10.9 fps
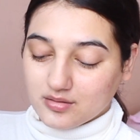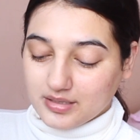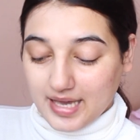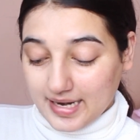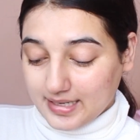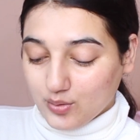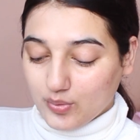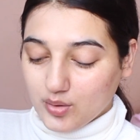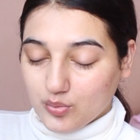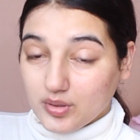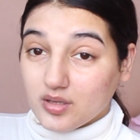get
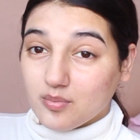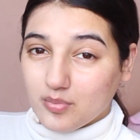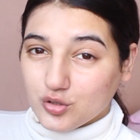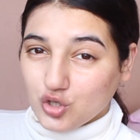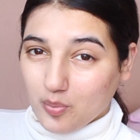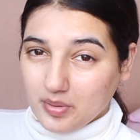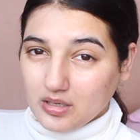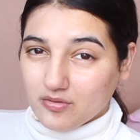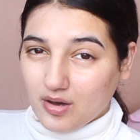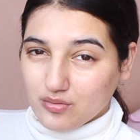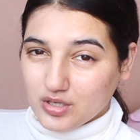away with shopping
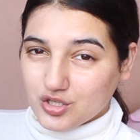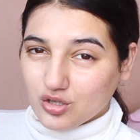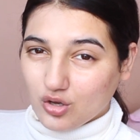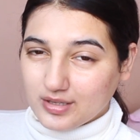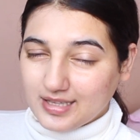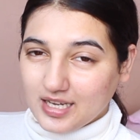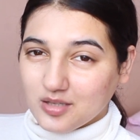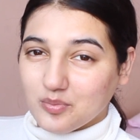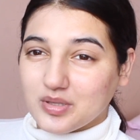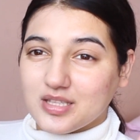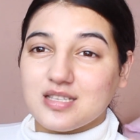foundation online,
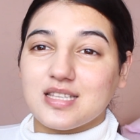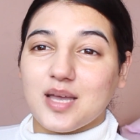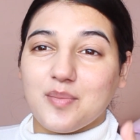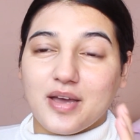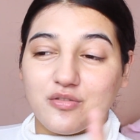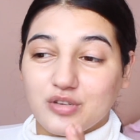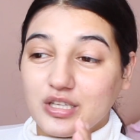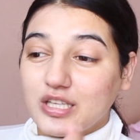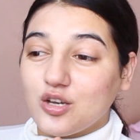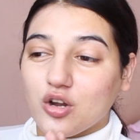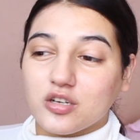but this time I
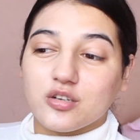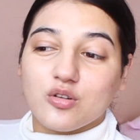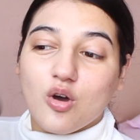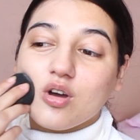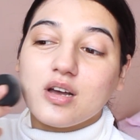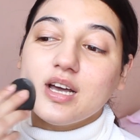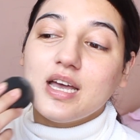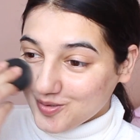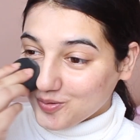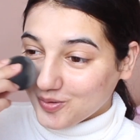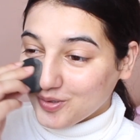really got it wrong.
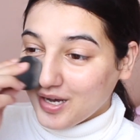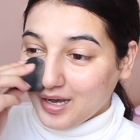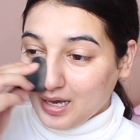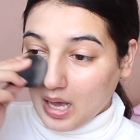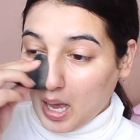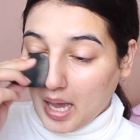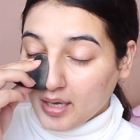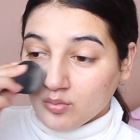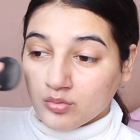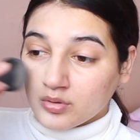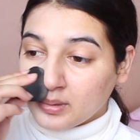So I
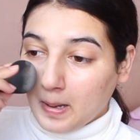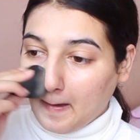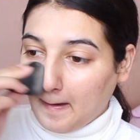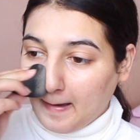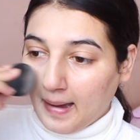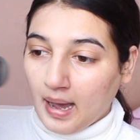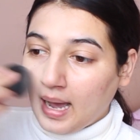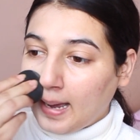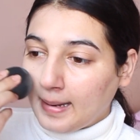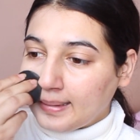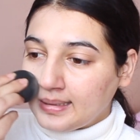would
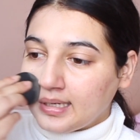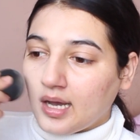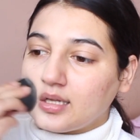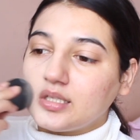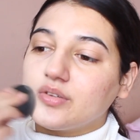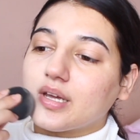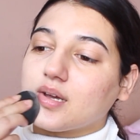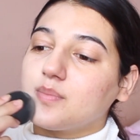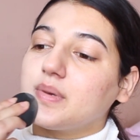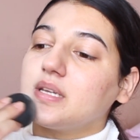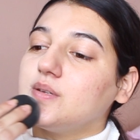highly
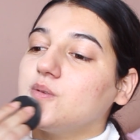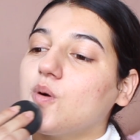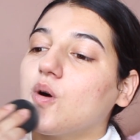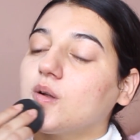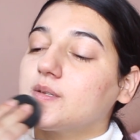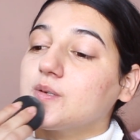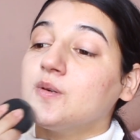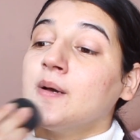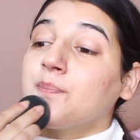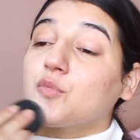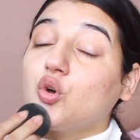recommend you all to
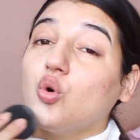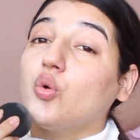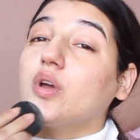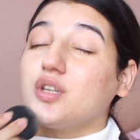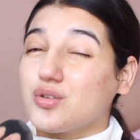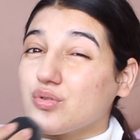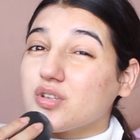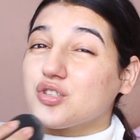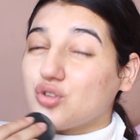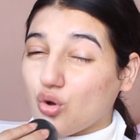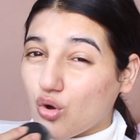go into a
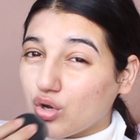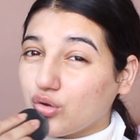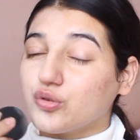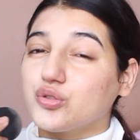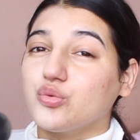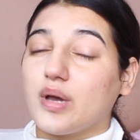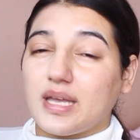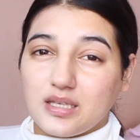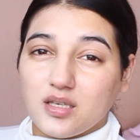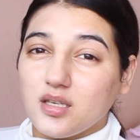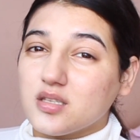store, go to
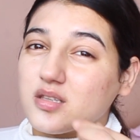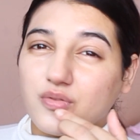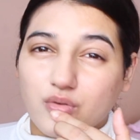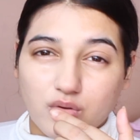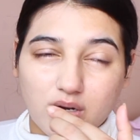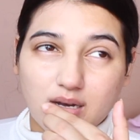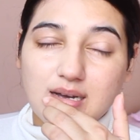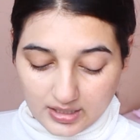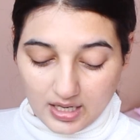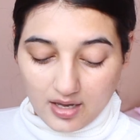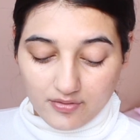any Sephora.
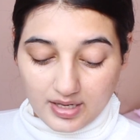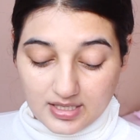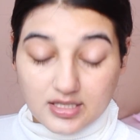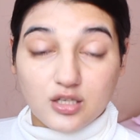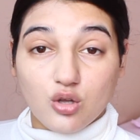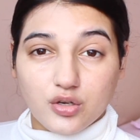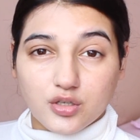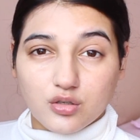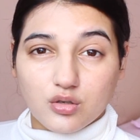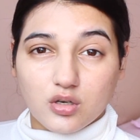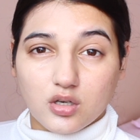They have Estee
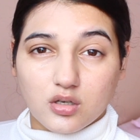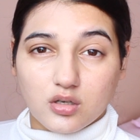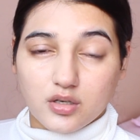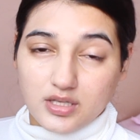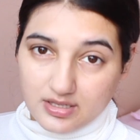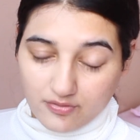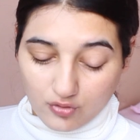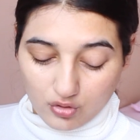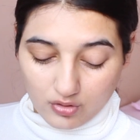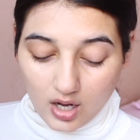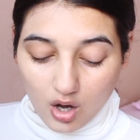Lauder in
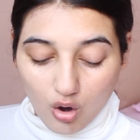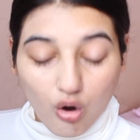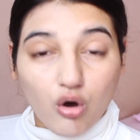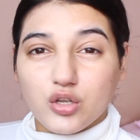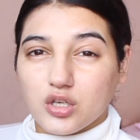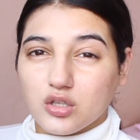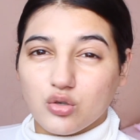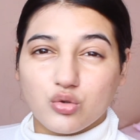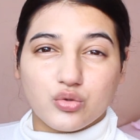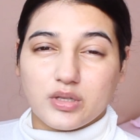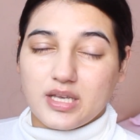Sephora, or you can
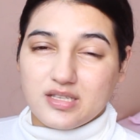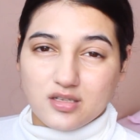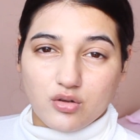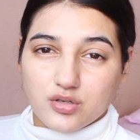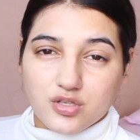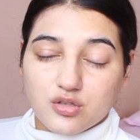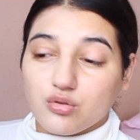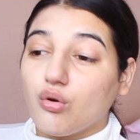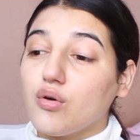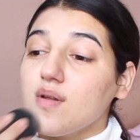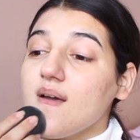go to an Estee Lauder
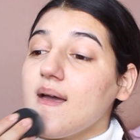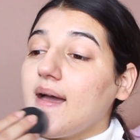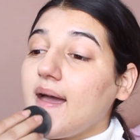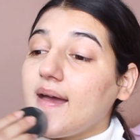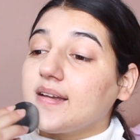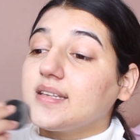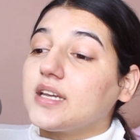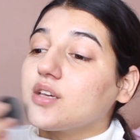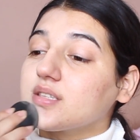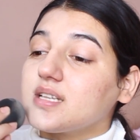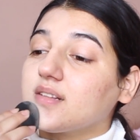store and get
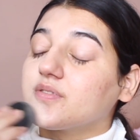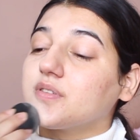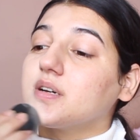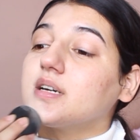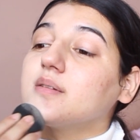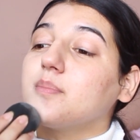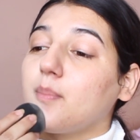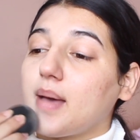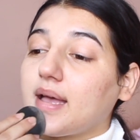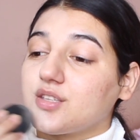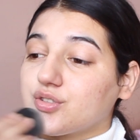yourself
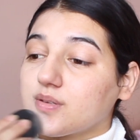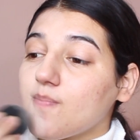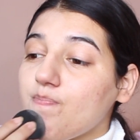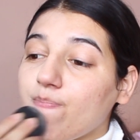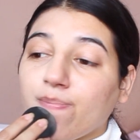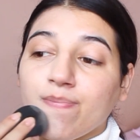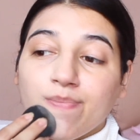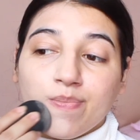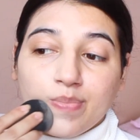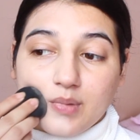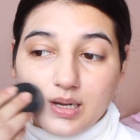matched.
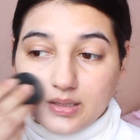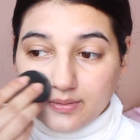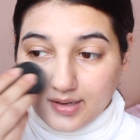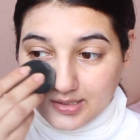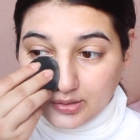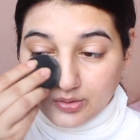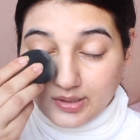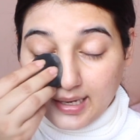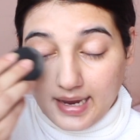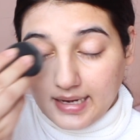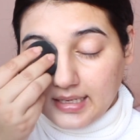Otherwise
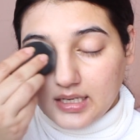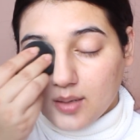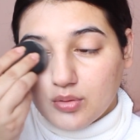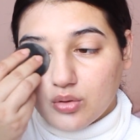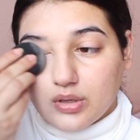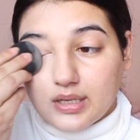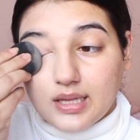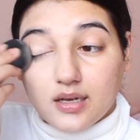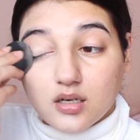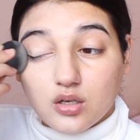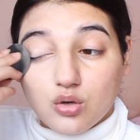you'll end up looking
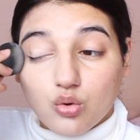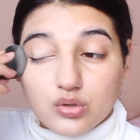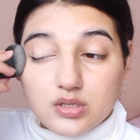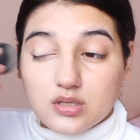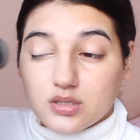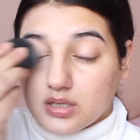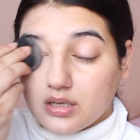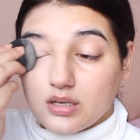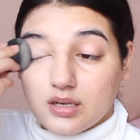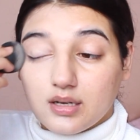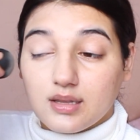like a ghost,
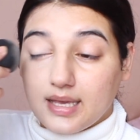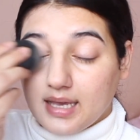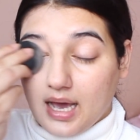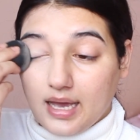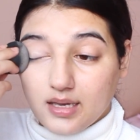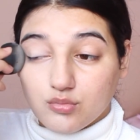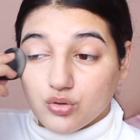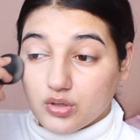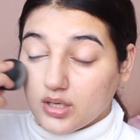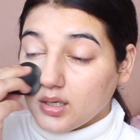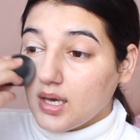like I am
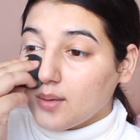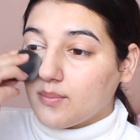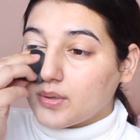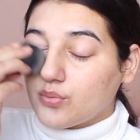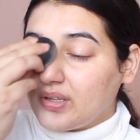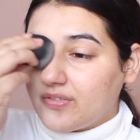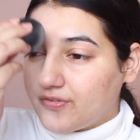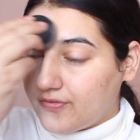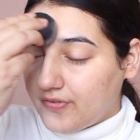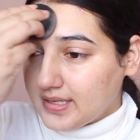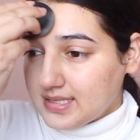looking. But we'll
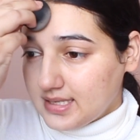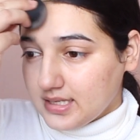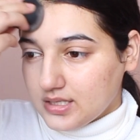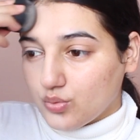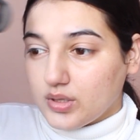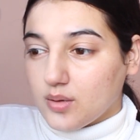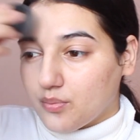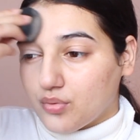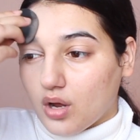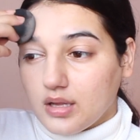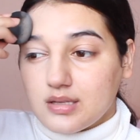fix this with a
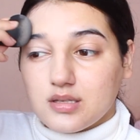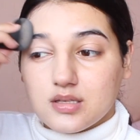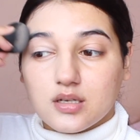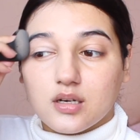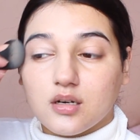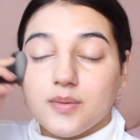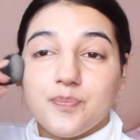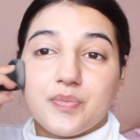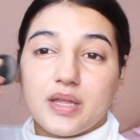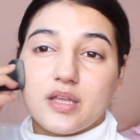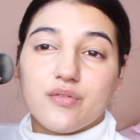bronzer
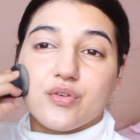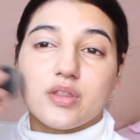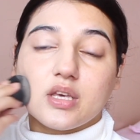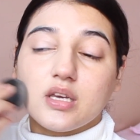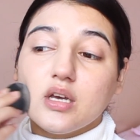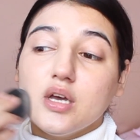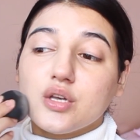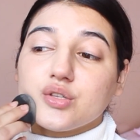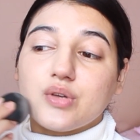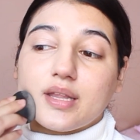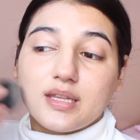and everything,
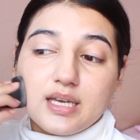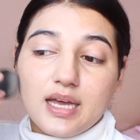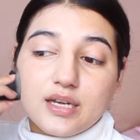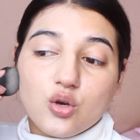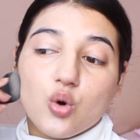so at the end